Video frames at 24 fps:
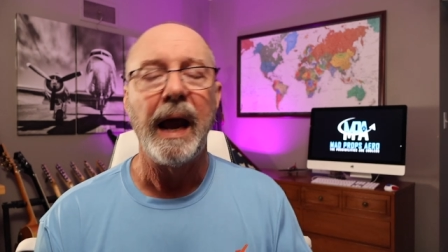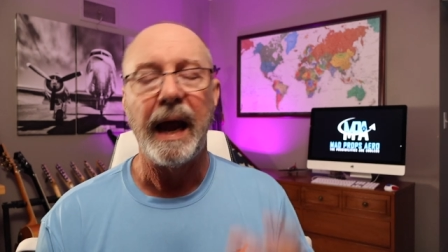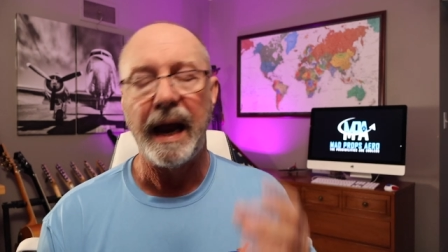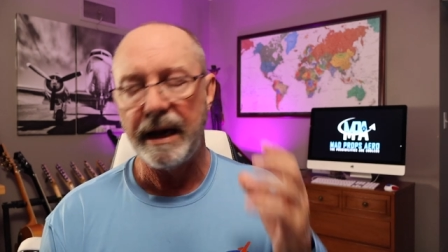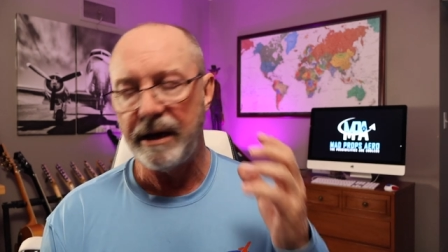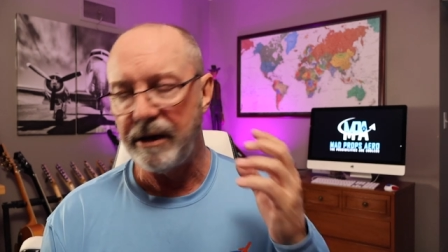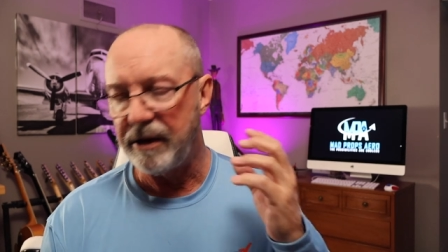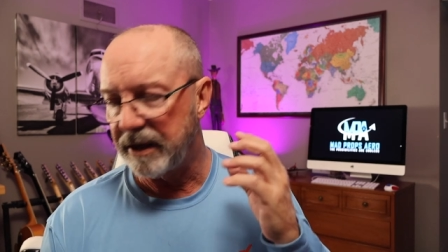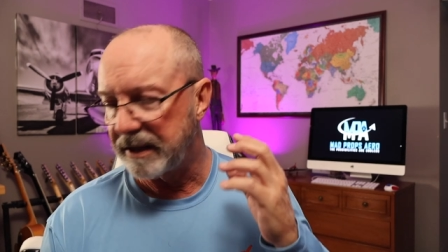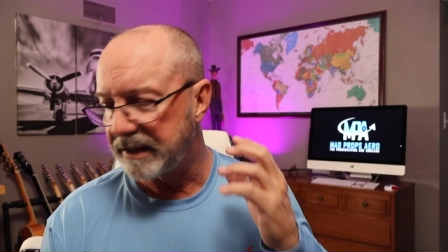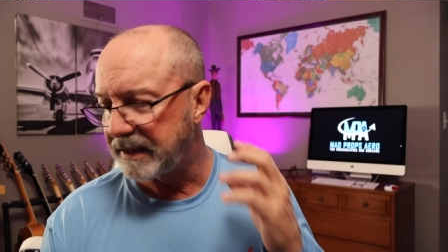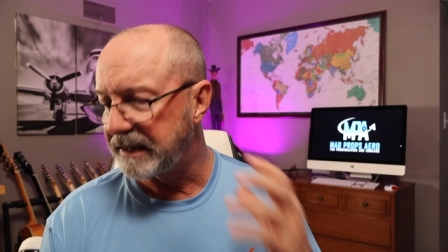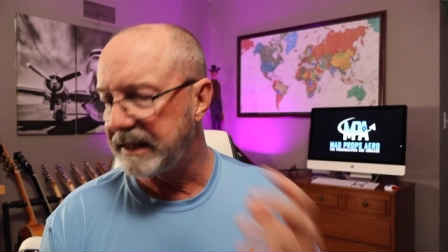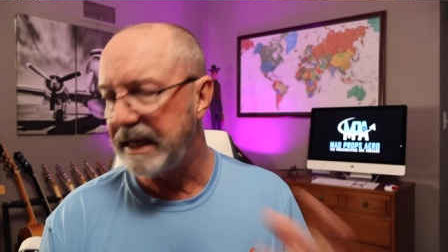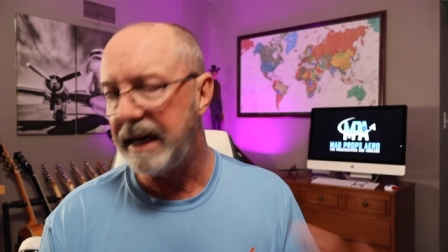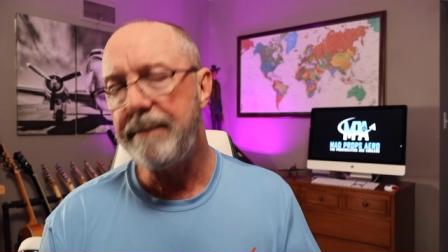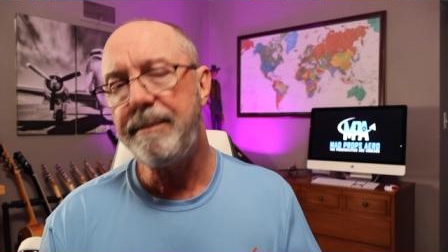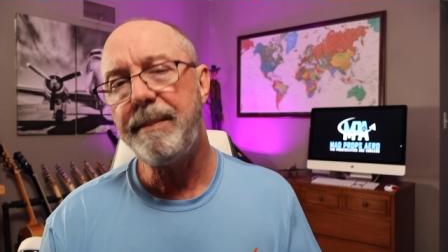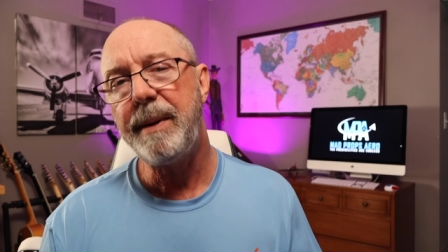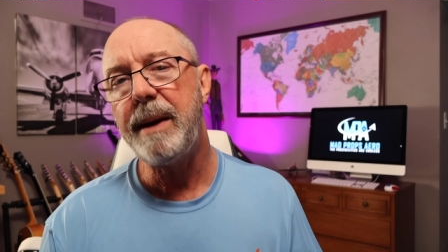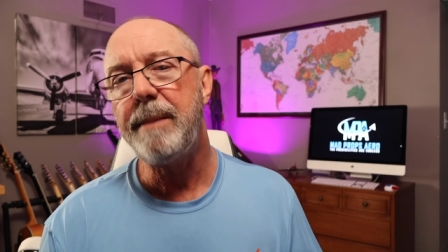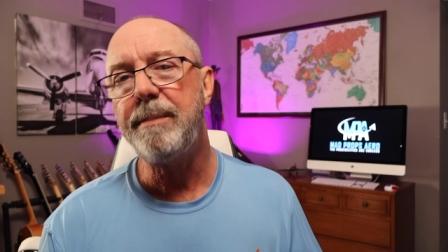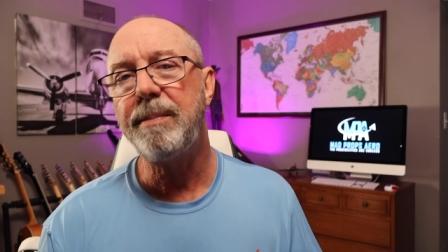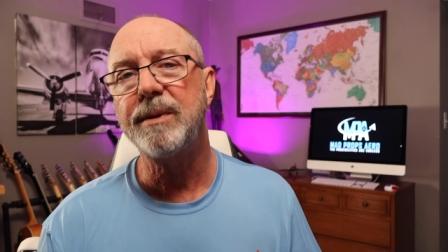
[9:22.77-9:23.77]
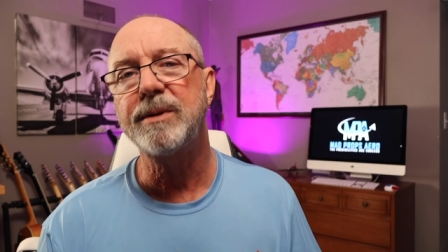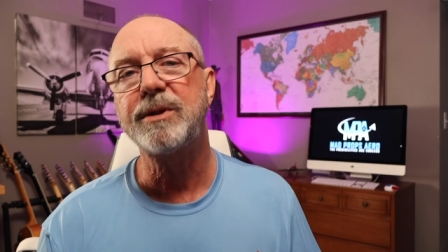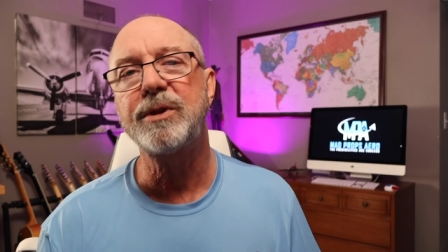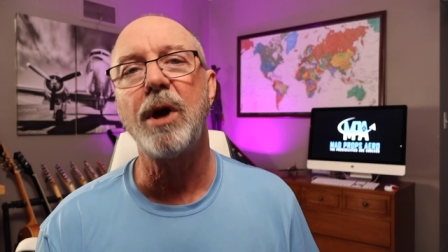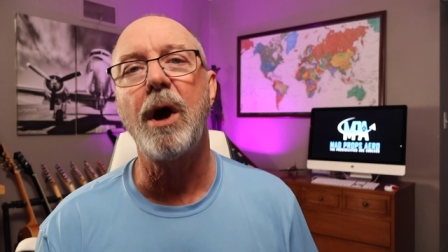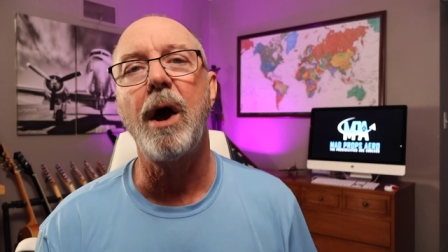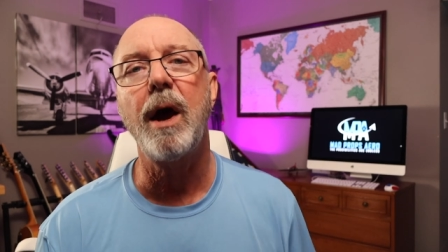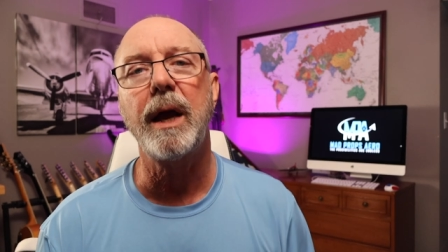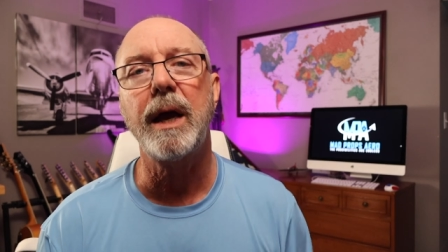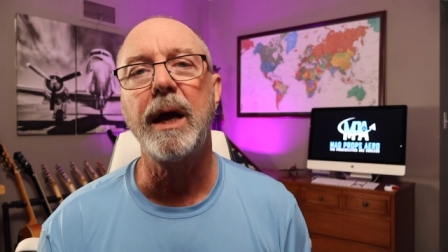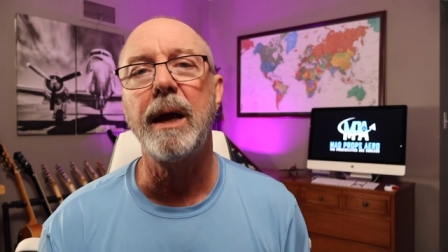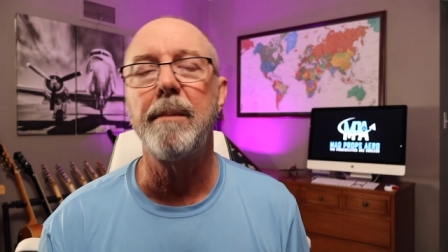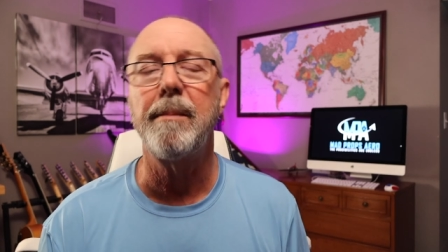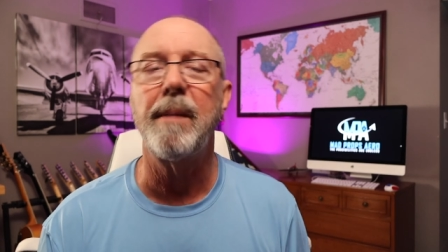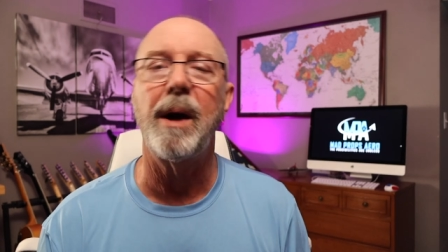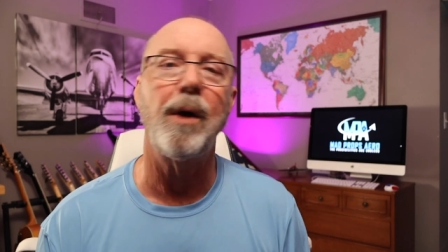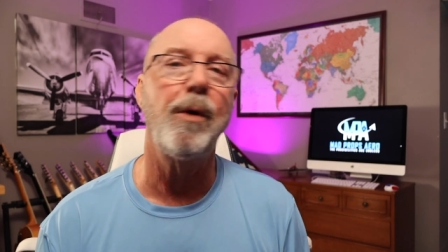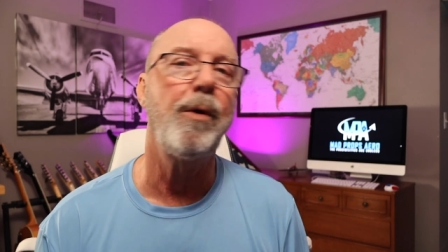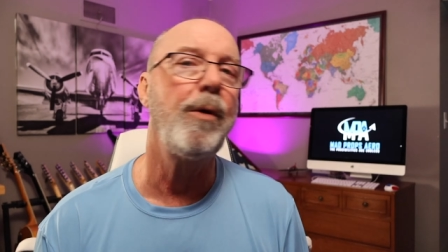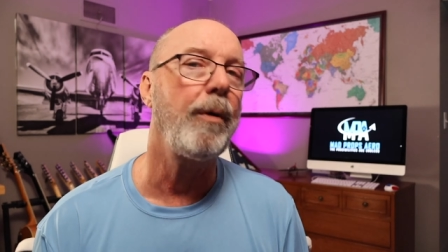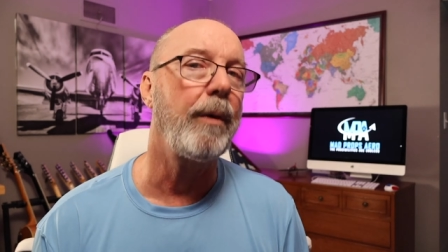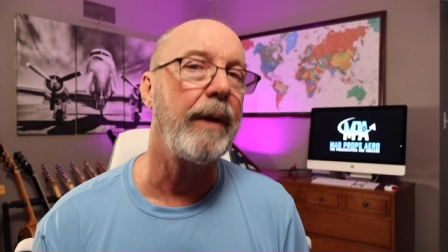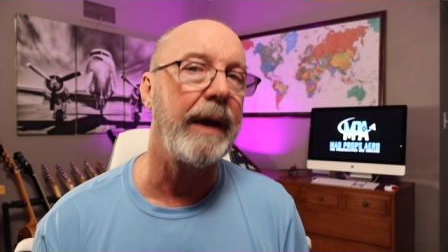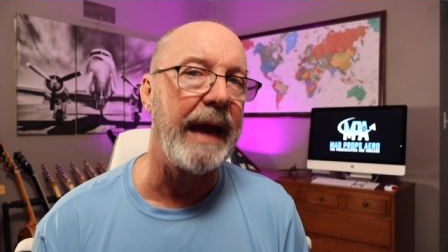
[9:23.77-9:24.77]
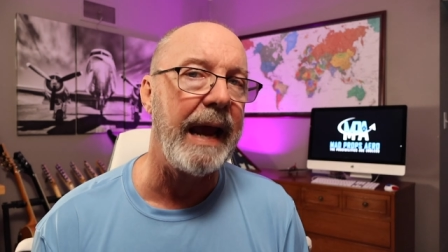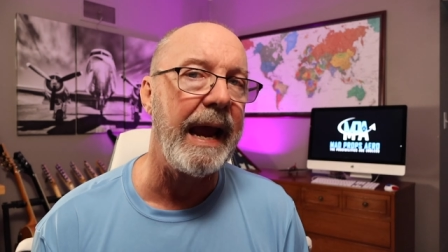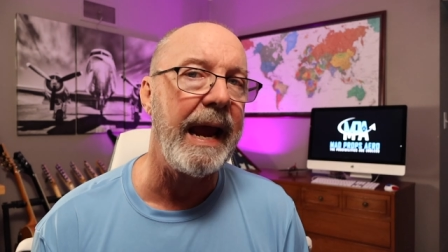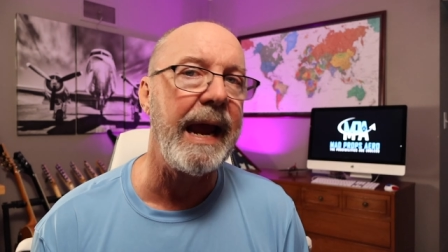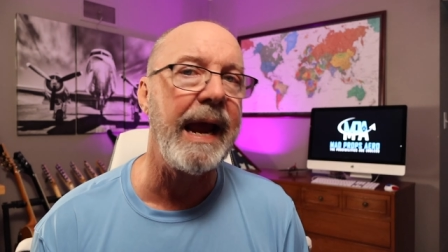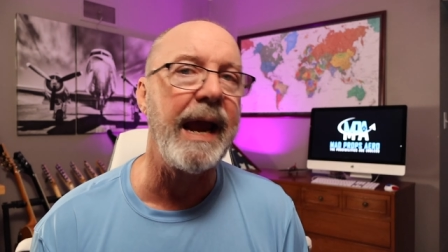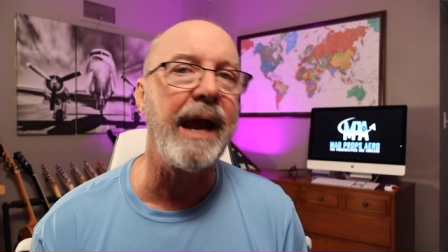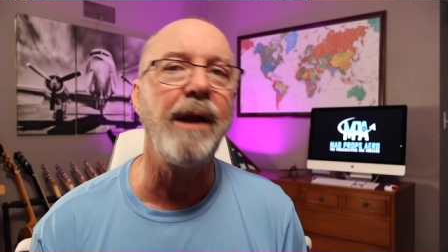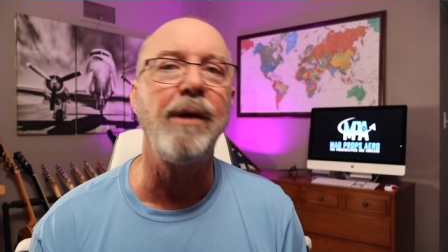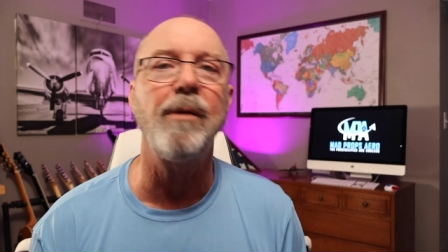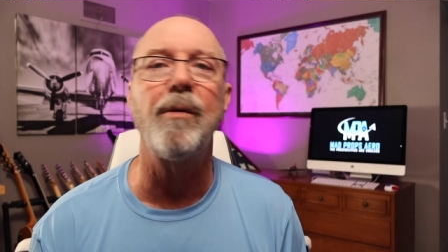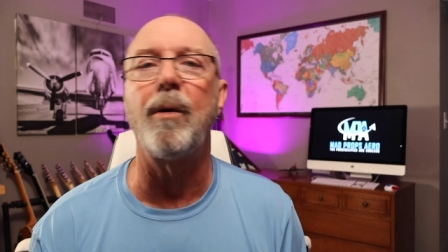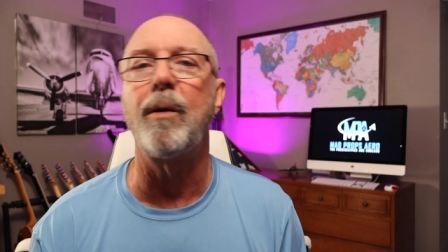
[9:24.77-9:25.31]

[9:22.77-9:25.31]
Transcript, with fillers: and you see people talking about who can